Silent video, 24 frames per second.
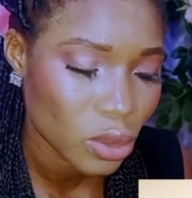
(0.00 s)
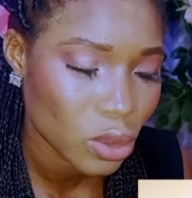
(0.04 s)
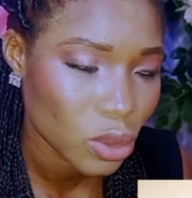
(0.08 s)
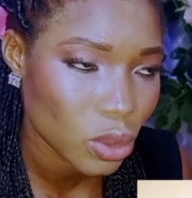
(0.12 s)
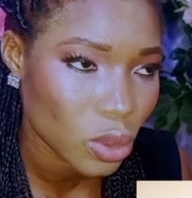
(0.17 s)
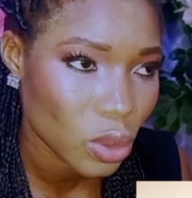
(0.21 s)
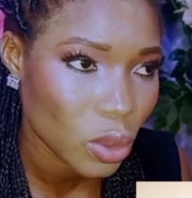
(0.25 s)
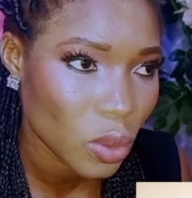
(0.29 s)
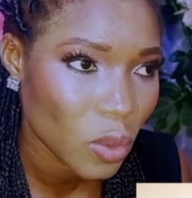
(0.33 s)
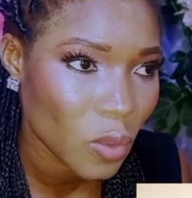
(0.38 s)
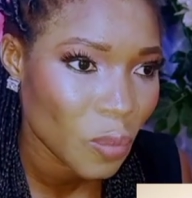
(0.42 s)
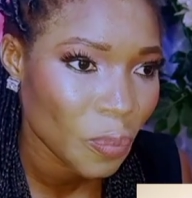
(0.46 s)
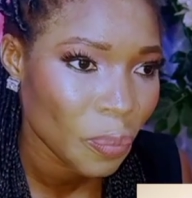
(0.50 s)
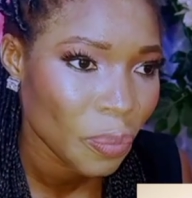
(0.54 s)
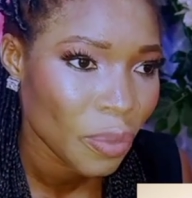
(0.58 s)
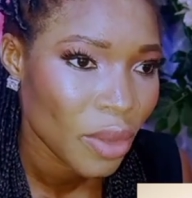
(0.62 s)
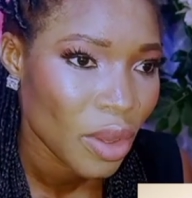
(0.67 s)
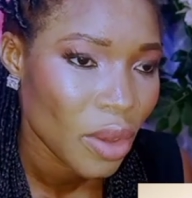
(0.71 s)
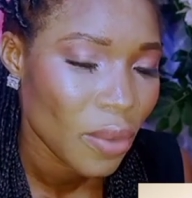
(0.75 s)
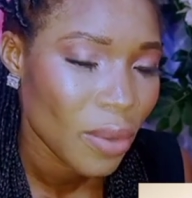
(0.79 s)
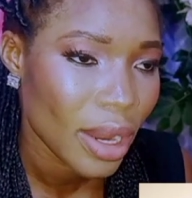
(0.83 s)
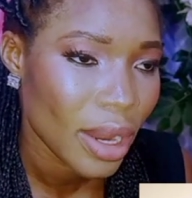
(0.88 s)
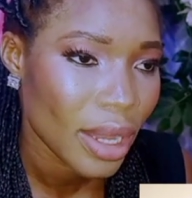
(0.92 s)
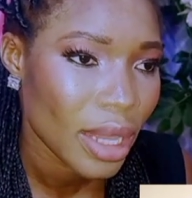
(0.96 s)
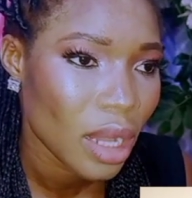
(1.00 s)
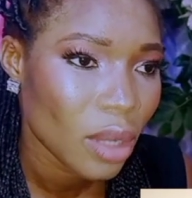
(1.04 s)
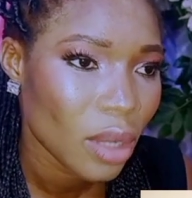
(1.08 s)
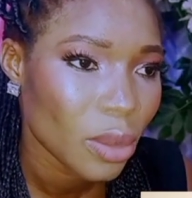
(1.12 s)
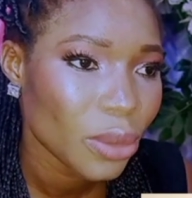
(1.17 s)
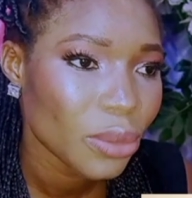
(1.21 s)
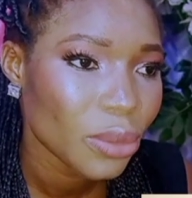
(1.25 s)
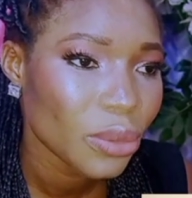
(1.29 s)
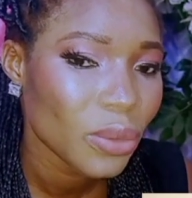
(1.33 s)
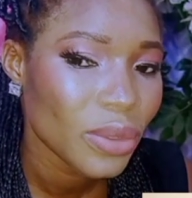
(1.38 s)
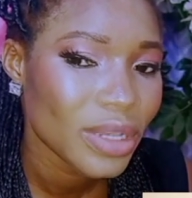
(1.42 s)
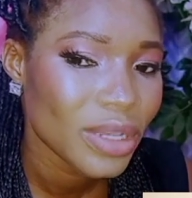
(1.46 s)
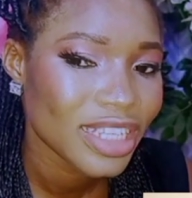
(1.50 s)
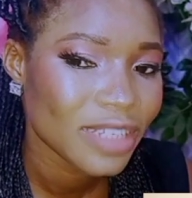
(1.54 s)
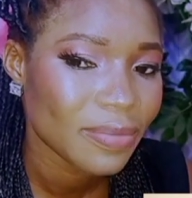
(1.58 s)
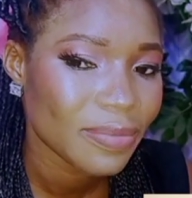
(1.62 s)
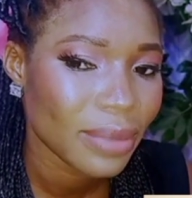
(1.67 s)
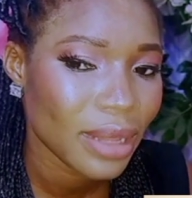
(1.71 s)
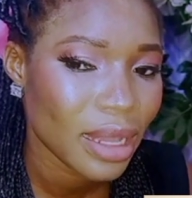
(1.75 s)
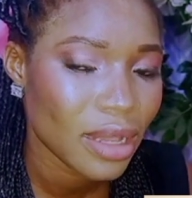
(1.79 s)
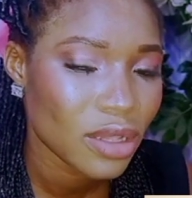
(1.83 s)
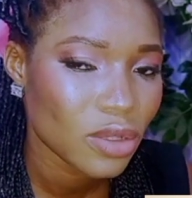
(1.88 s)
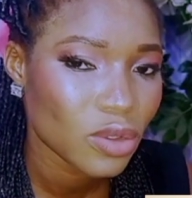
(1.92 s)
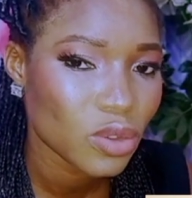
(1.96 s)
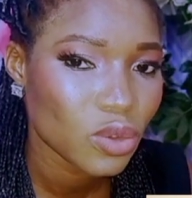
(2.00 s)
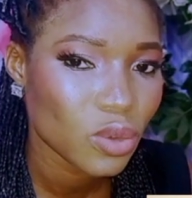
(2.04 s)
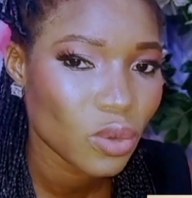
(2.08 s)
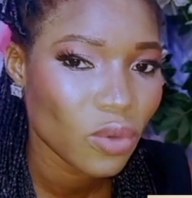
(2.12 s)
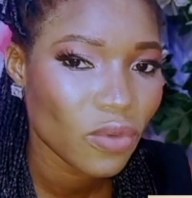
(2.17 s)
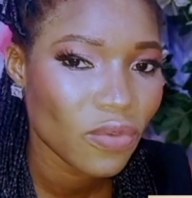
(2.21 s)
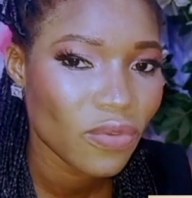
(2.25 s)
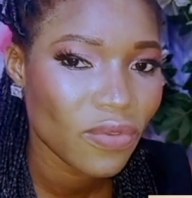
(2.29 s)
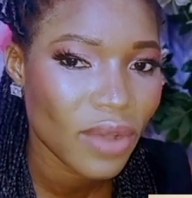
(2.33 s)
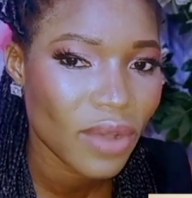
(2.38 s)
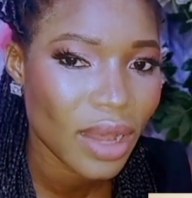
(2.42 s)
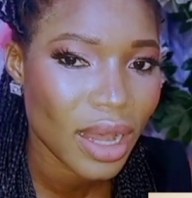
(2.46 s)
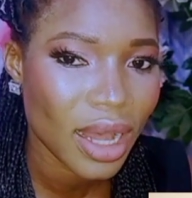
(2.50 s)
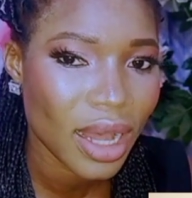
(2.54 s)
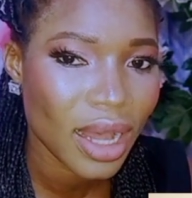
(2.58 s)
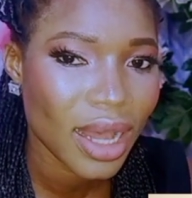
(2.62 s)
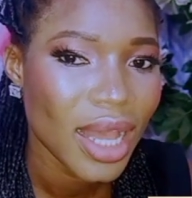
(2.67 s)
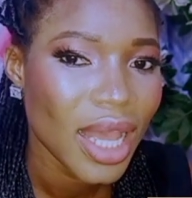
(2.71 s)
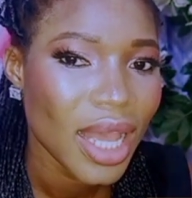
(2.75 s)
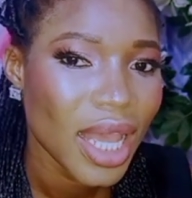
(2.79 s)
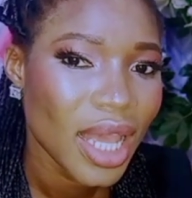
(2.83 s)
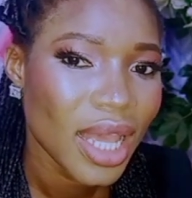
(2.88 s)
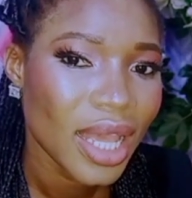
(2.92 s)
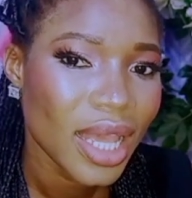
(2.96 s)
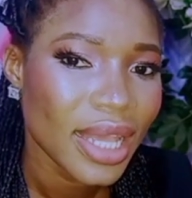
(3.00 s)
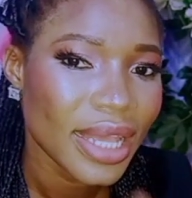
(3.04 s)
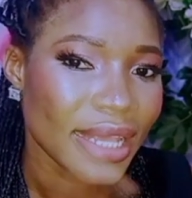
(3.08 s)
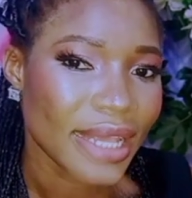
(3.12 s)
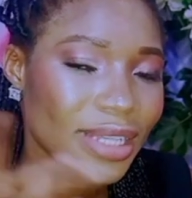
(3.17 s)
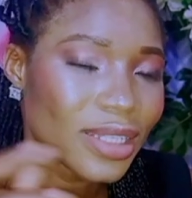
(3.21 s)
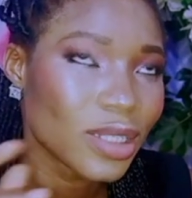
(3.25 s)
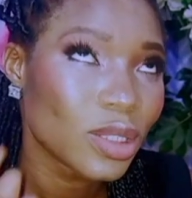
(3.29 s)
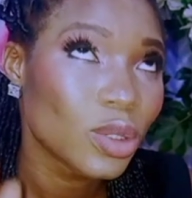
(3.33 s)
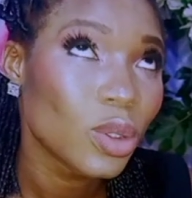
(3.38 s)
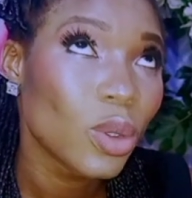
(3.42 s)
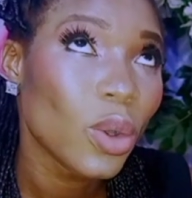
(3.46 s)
So right now, I don't know his plan so far. He's